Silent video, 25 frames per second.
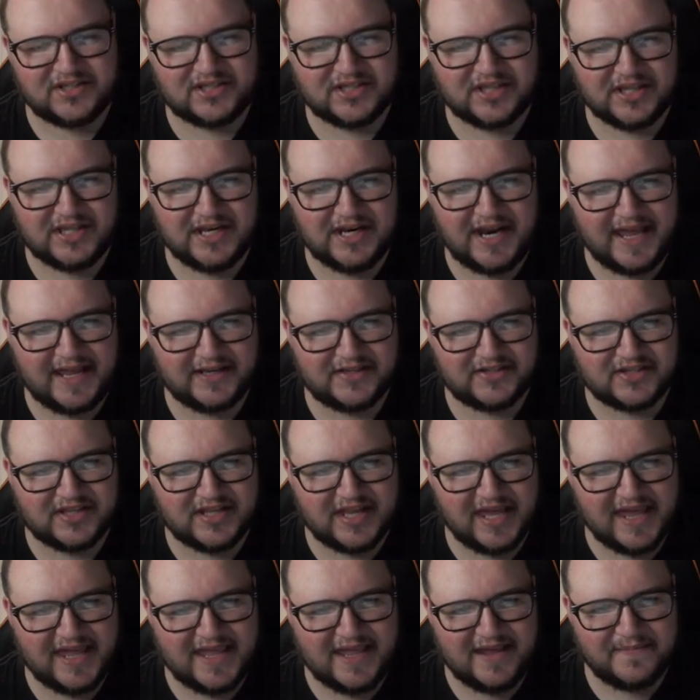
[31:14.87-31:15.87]
us to the next
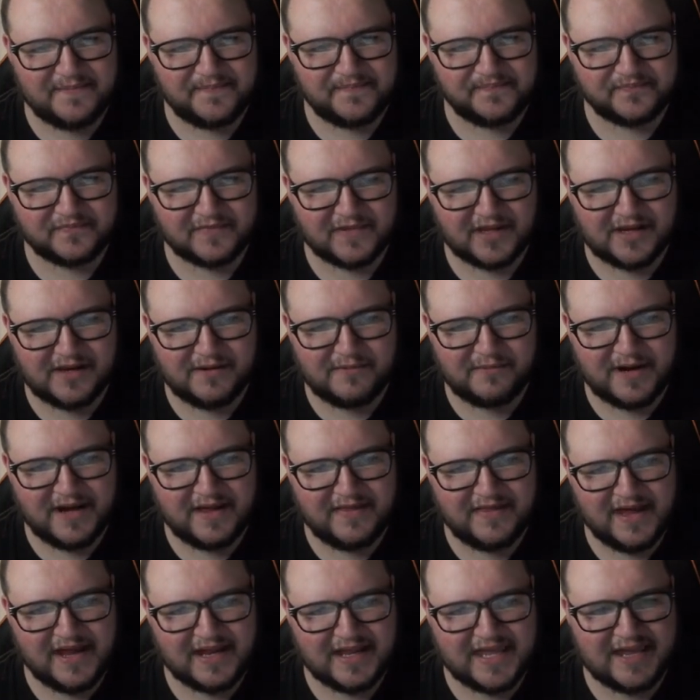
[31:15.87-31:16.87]
day where they're